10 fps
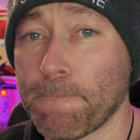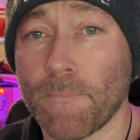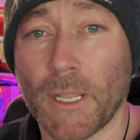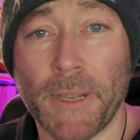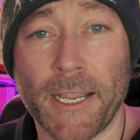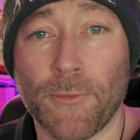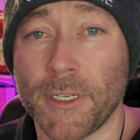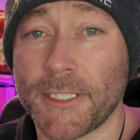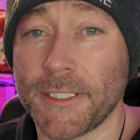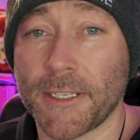man,
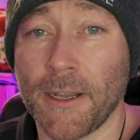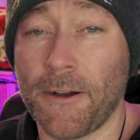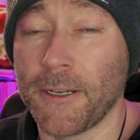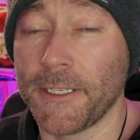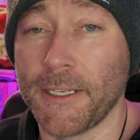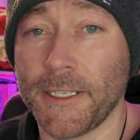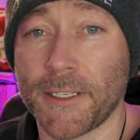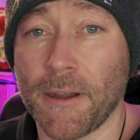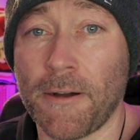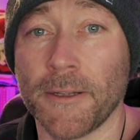once it's gone,
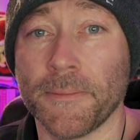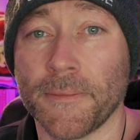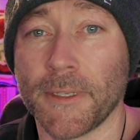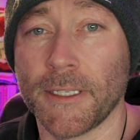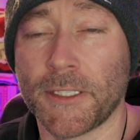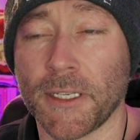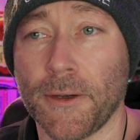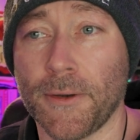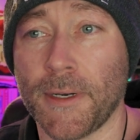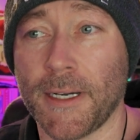it's gone.
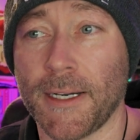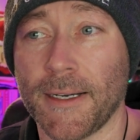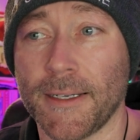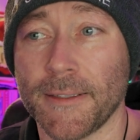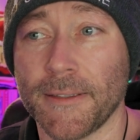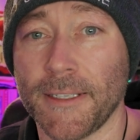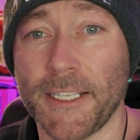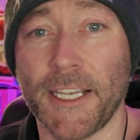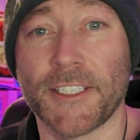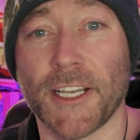So
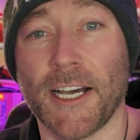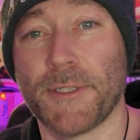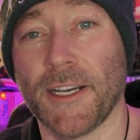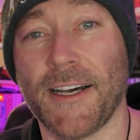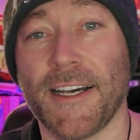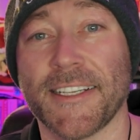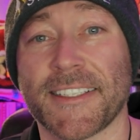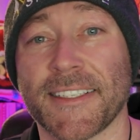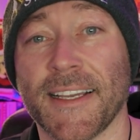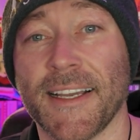it's up to
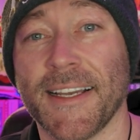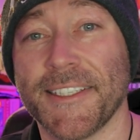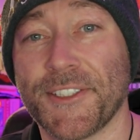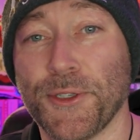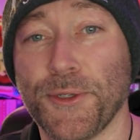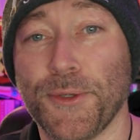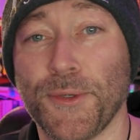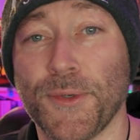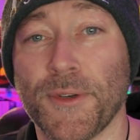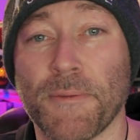us
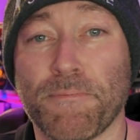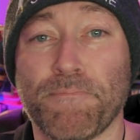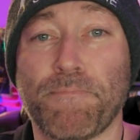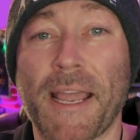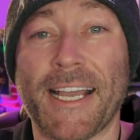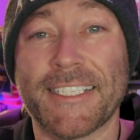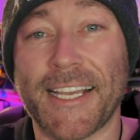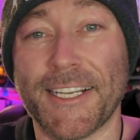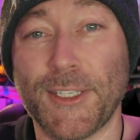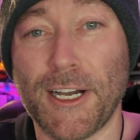to pass
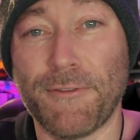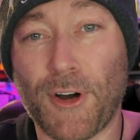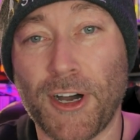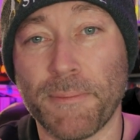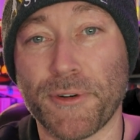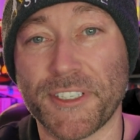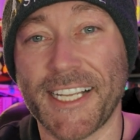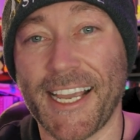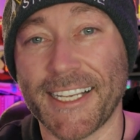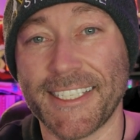that love on,
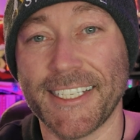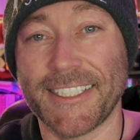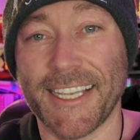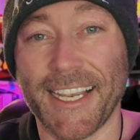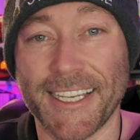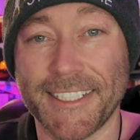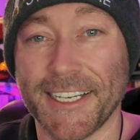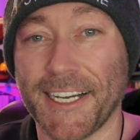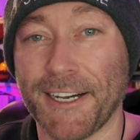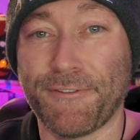protect it, and
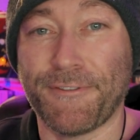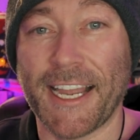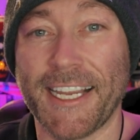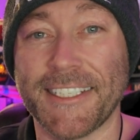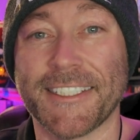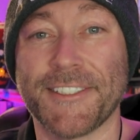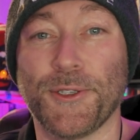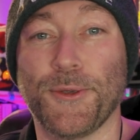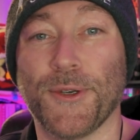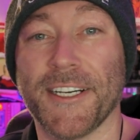fight
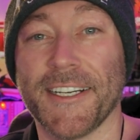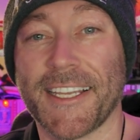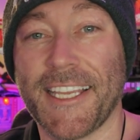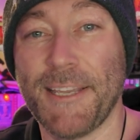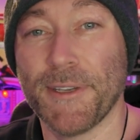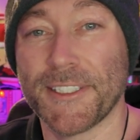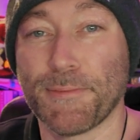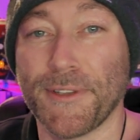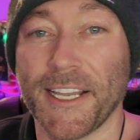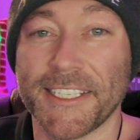to keep its
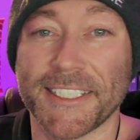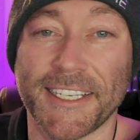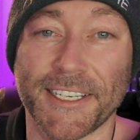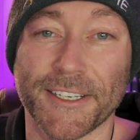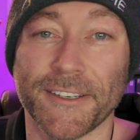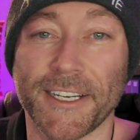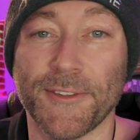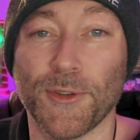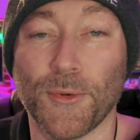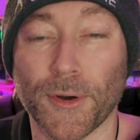place here
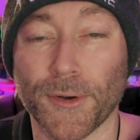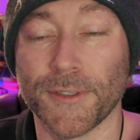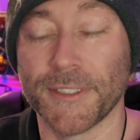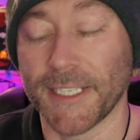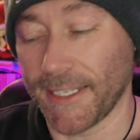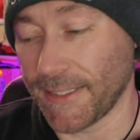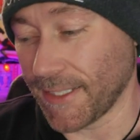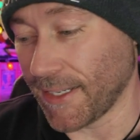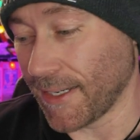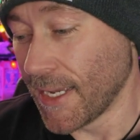in the world.
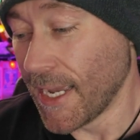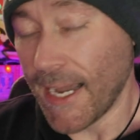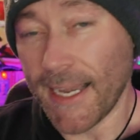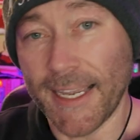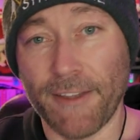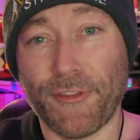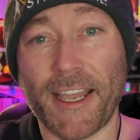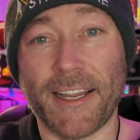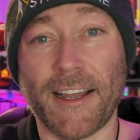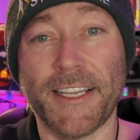And if
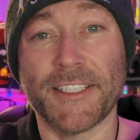that is